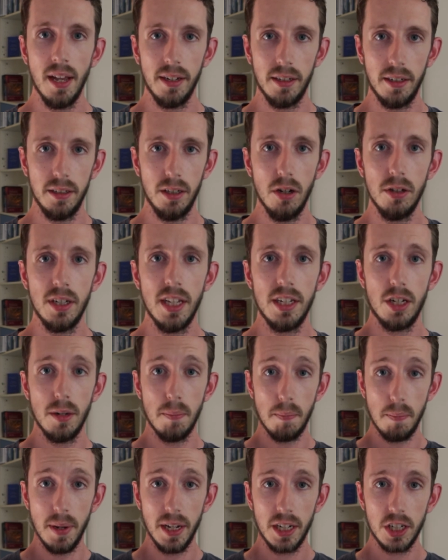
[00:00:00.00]
And I know
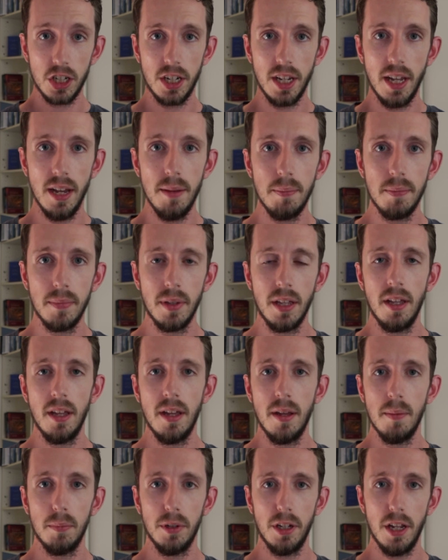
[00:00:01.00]
that's a big step,
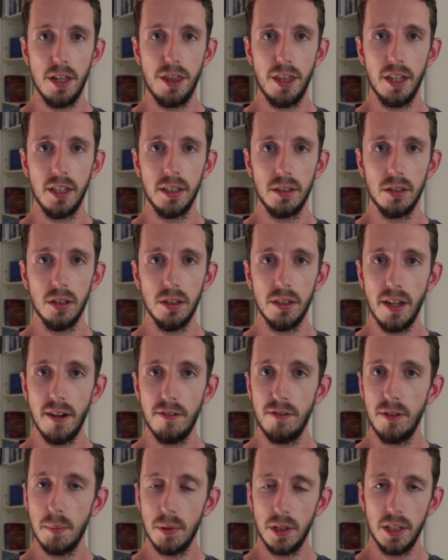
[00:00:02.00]
but I think not
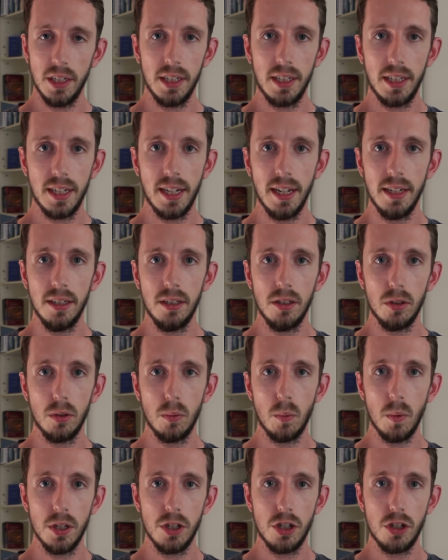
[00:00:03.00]
everybody can
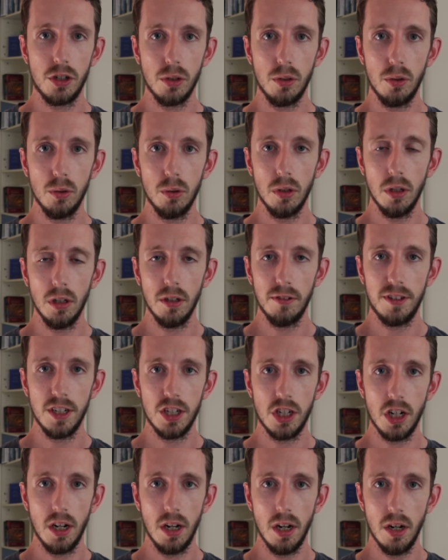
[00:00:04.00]
or wants to do all of
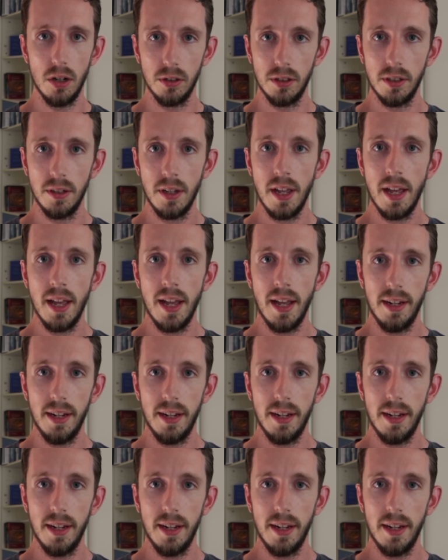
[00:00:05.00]
this alone.